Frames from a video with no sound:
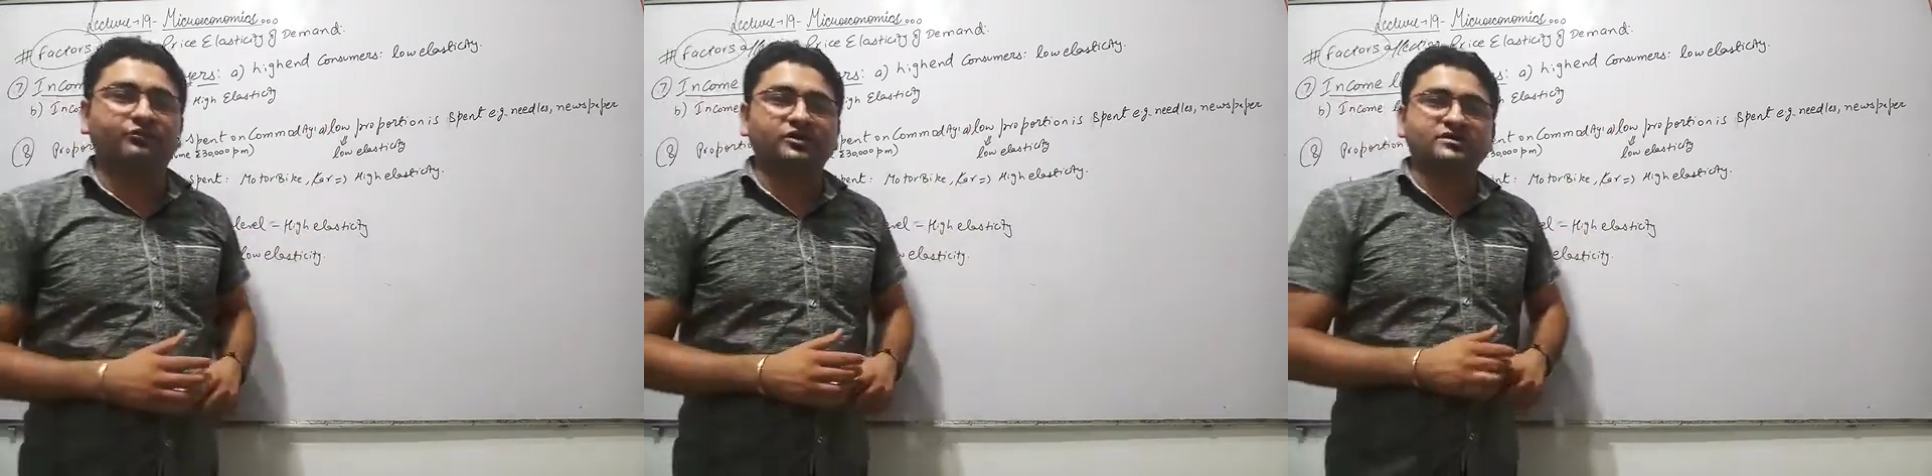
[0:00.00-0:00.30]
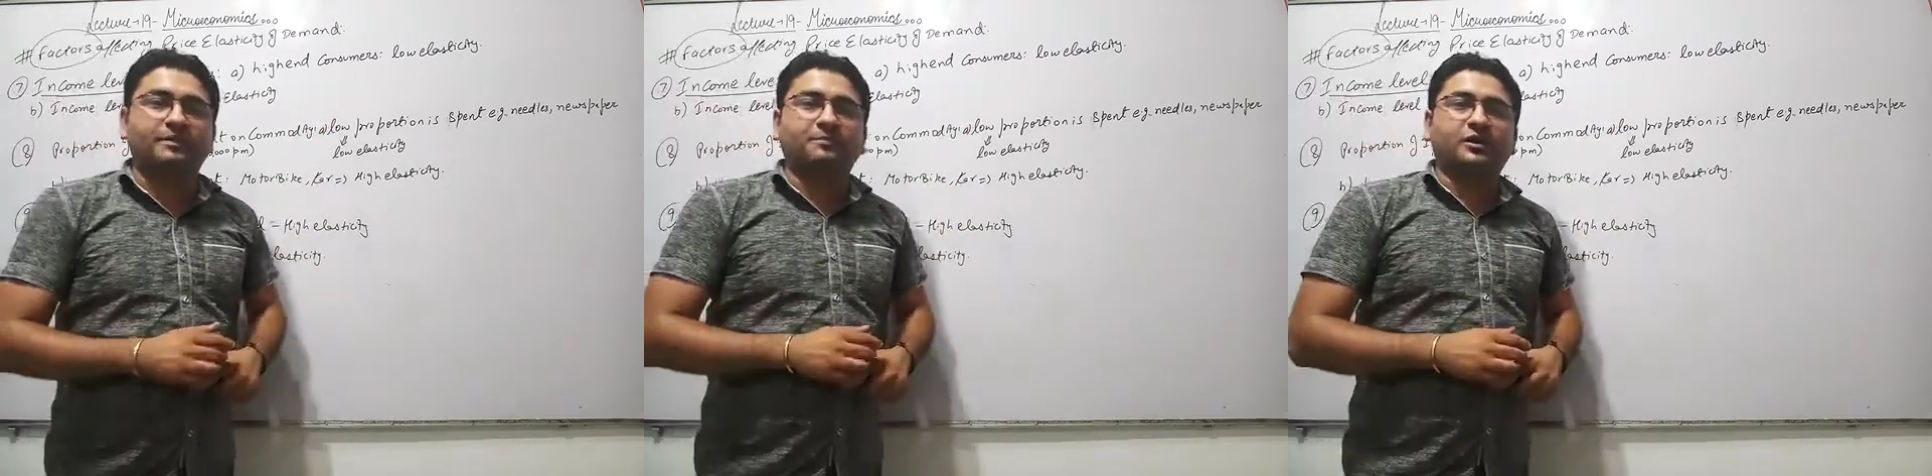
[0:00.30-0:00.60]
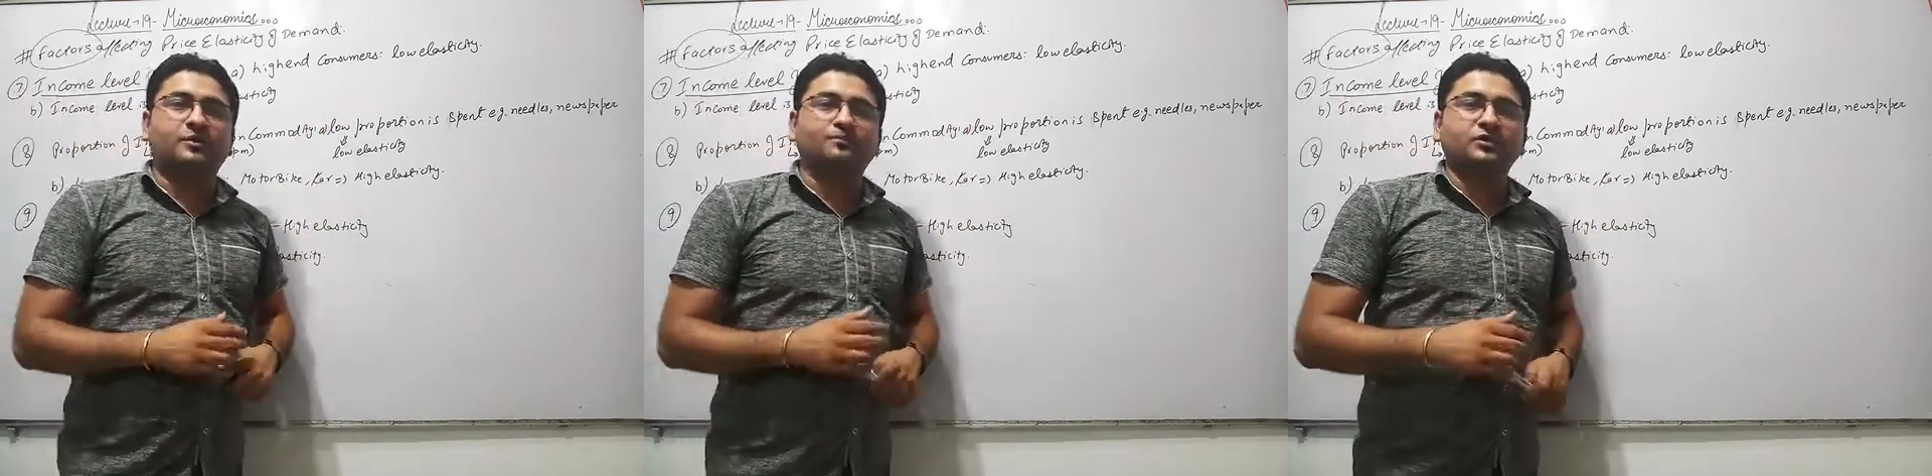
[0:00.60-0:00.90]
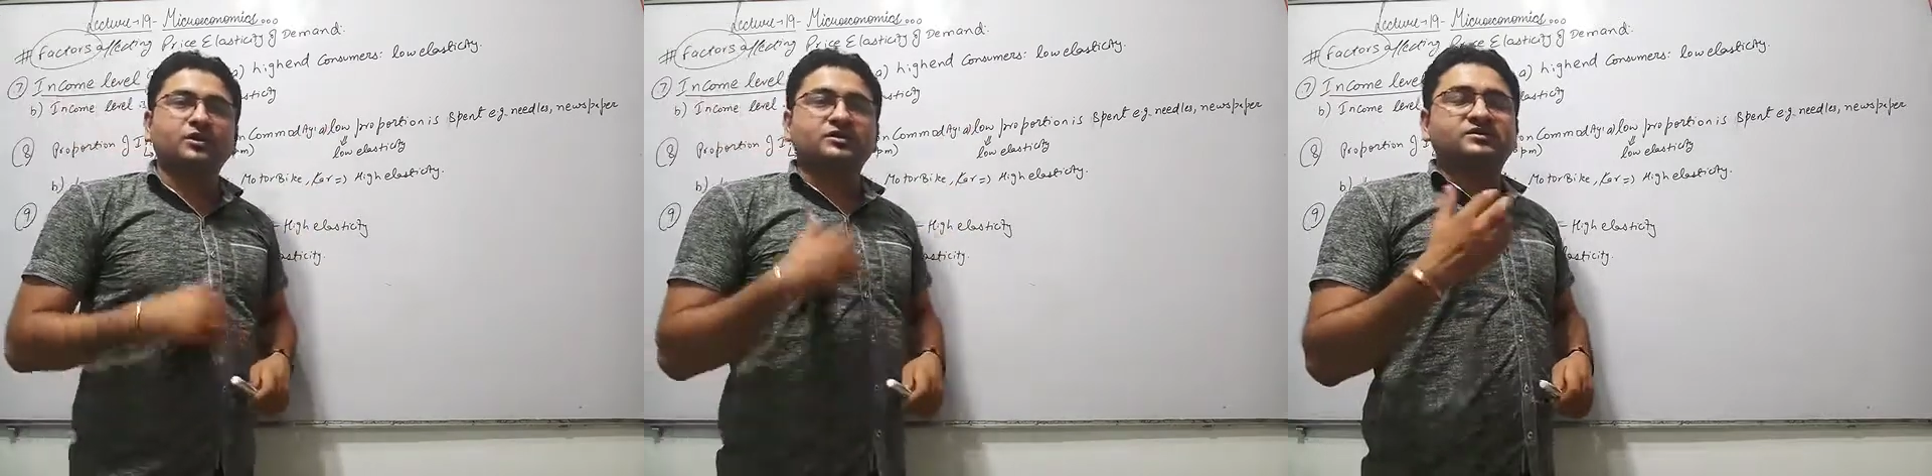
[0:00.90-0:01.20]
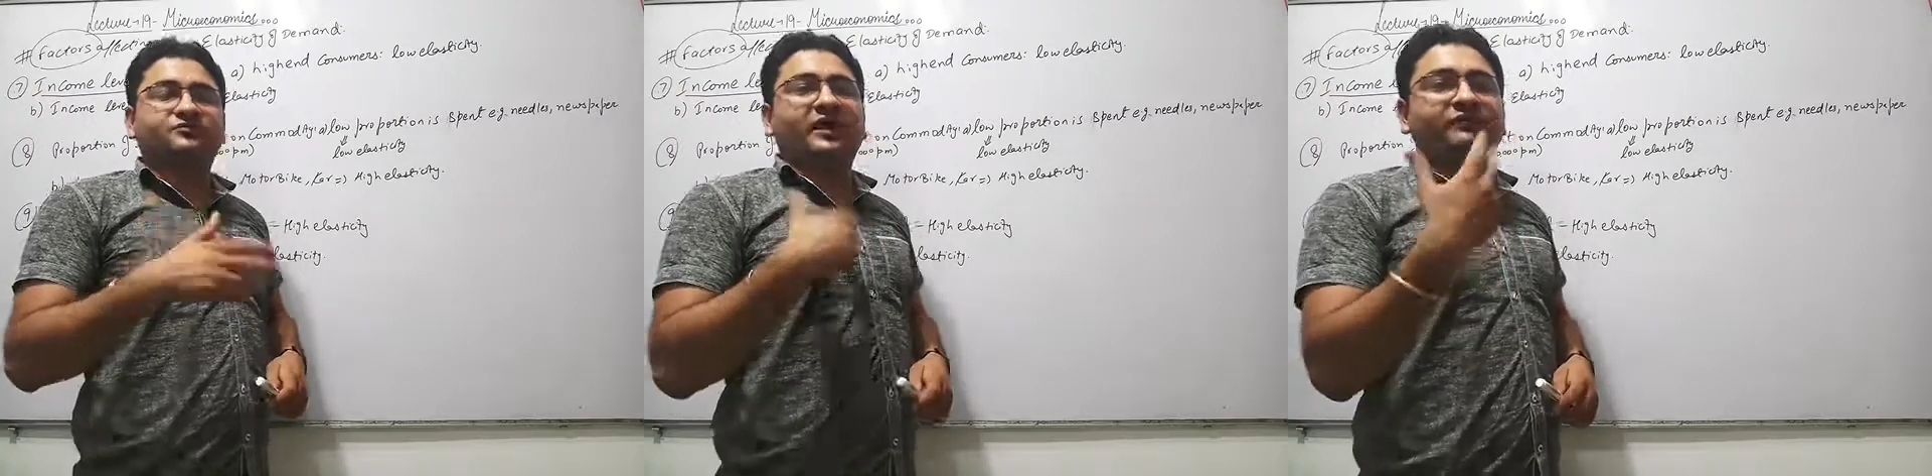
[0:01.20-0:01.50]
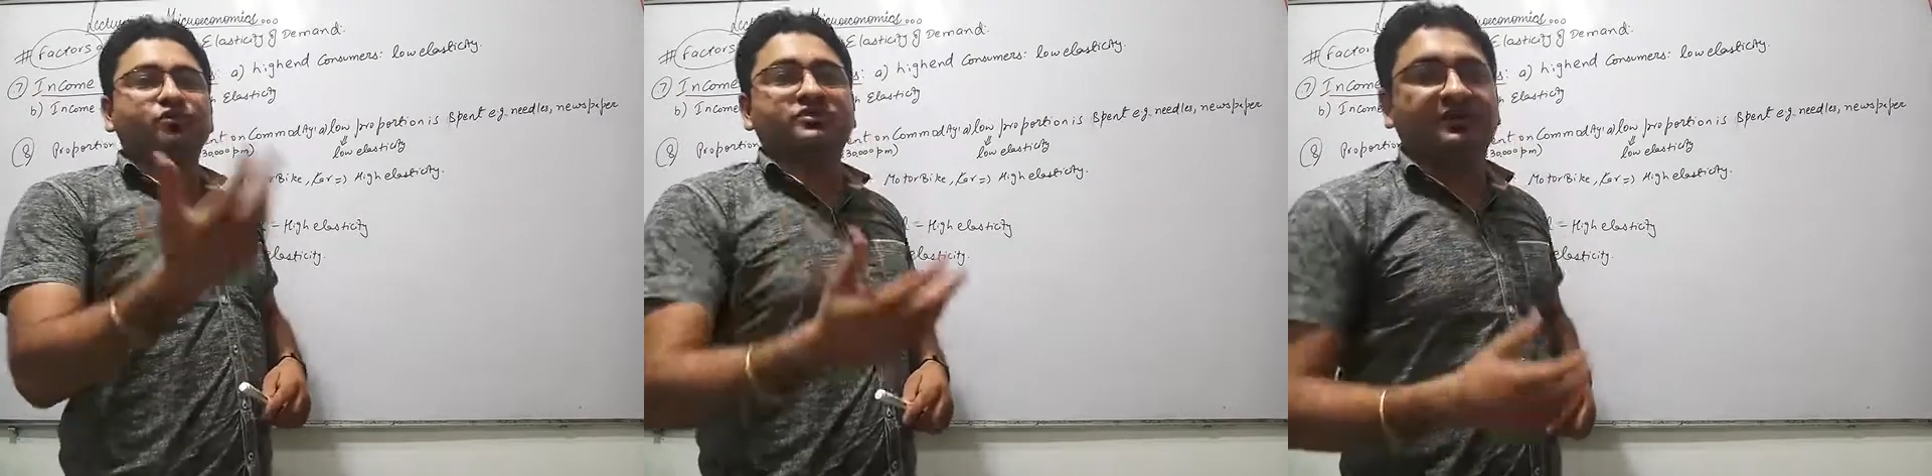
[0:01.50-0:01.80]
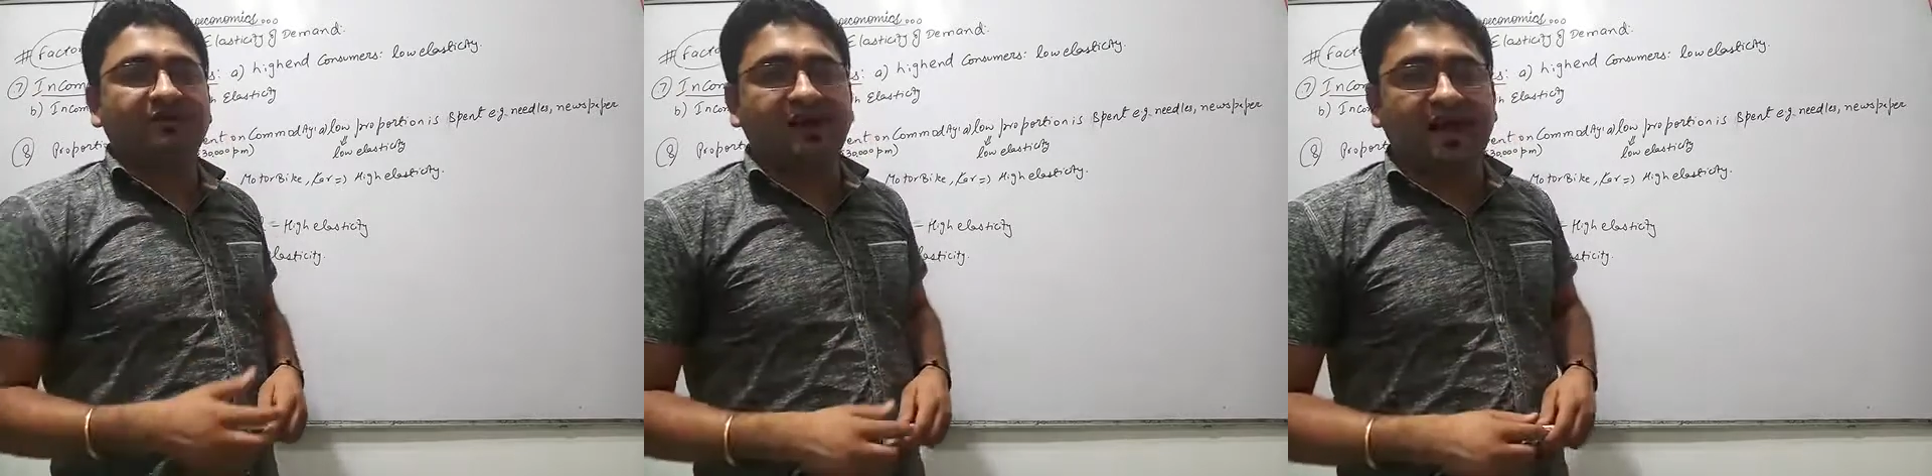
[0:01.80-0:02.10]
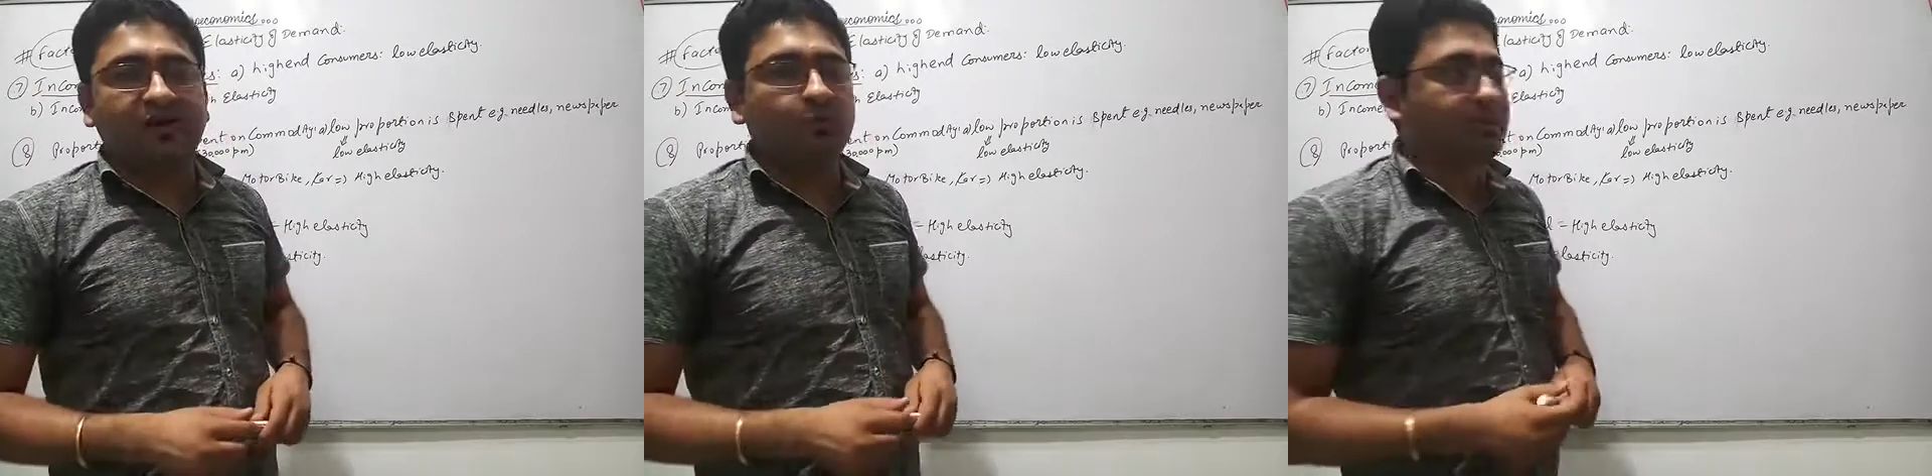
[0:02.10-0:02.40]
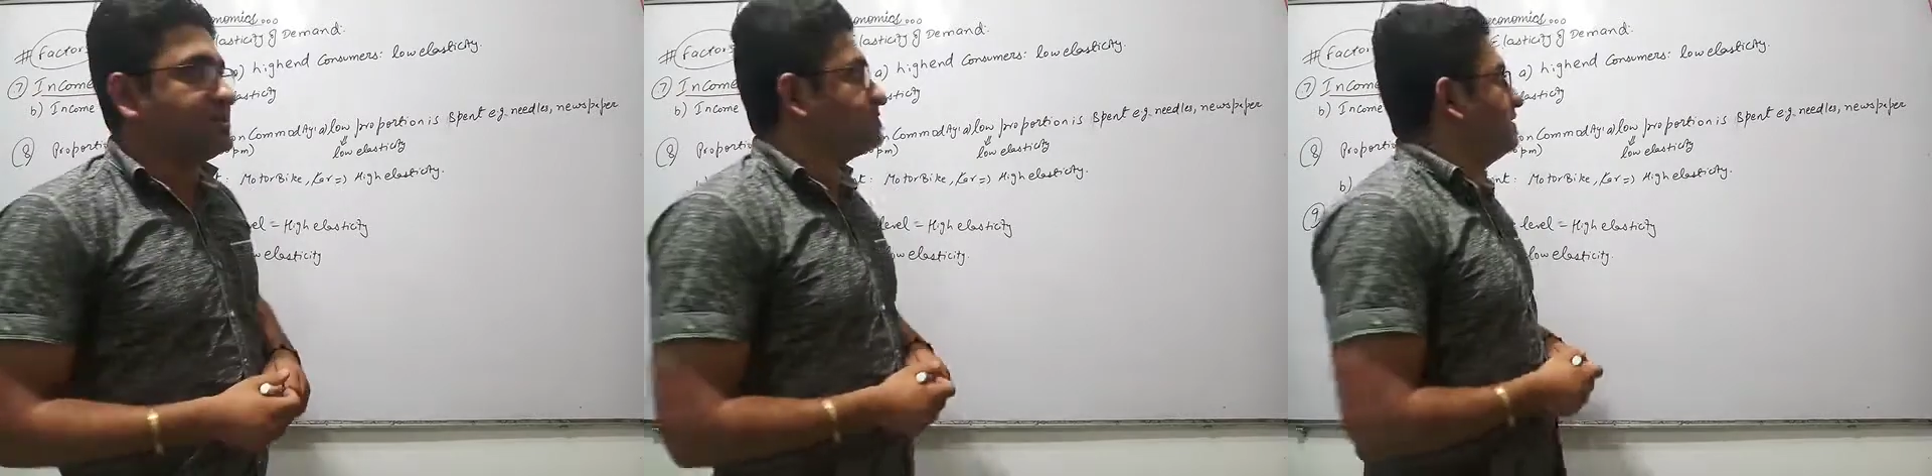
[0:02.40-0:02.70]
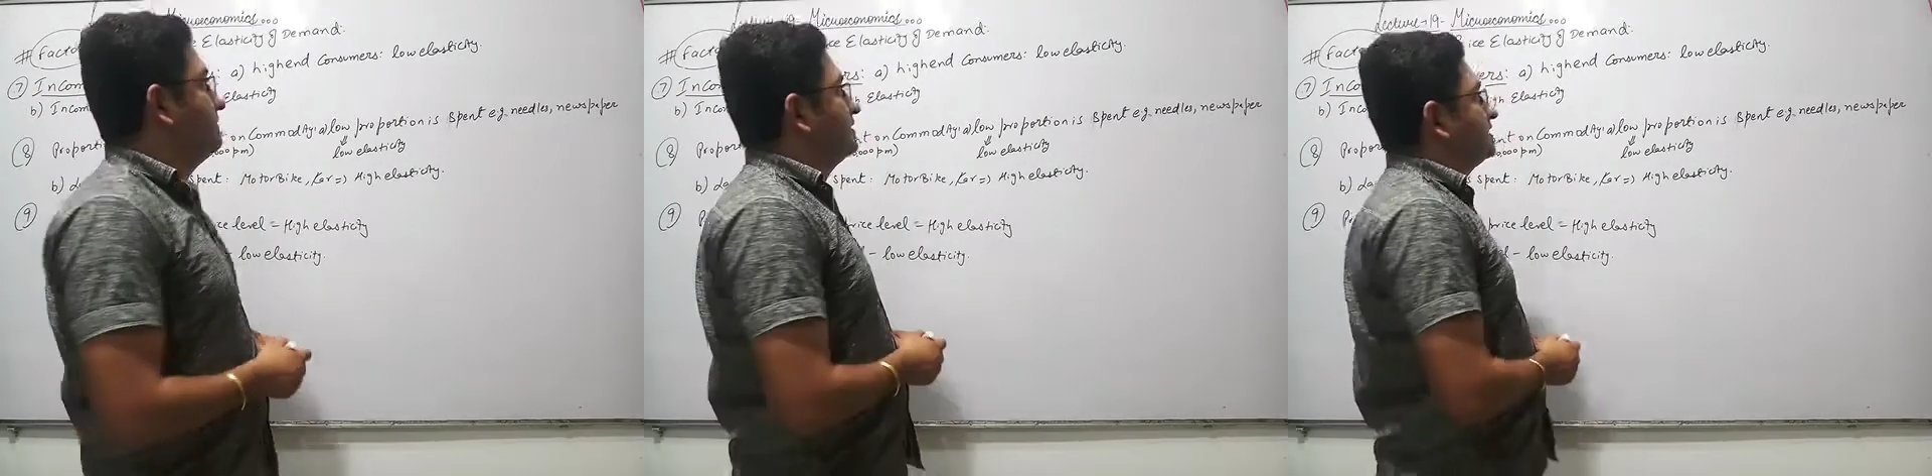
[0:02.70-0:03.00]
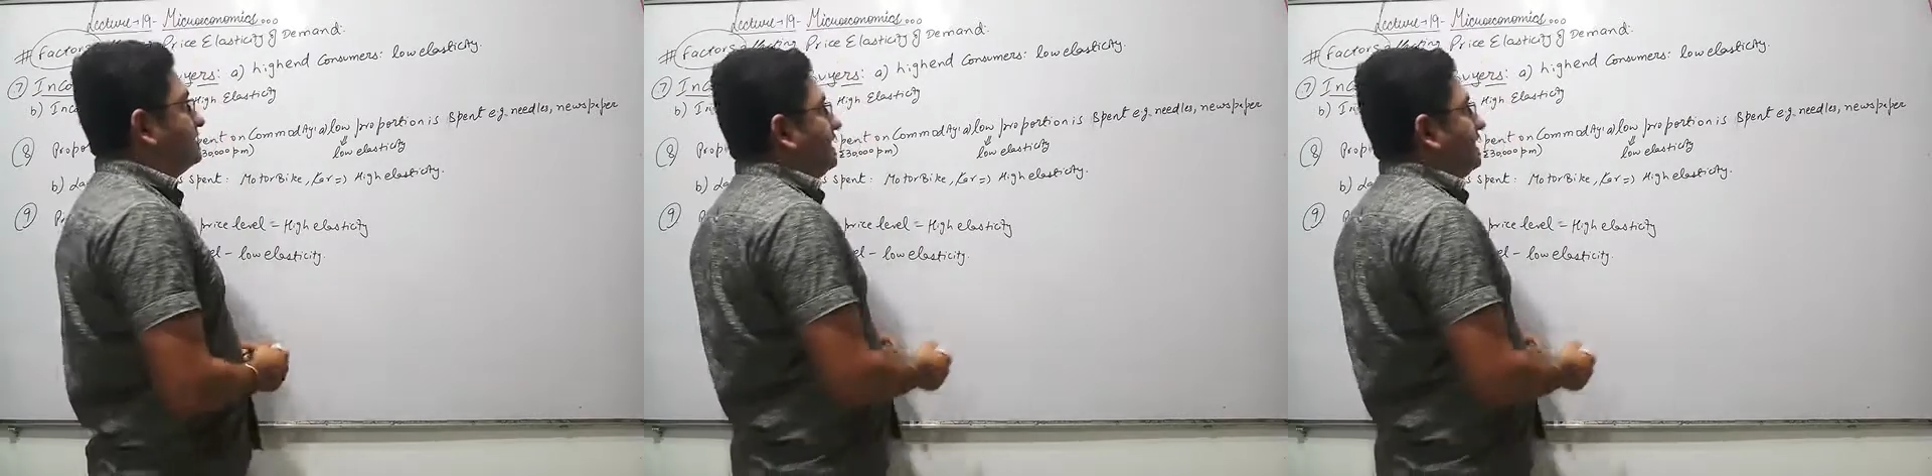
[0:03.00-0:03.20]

for example 5 to 7 lakh rupees per month,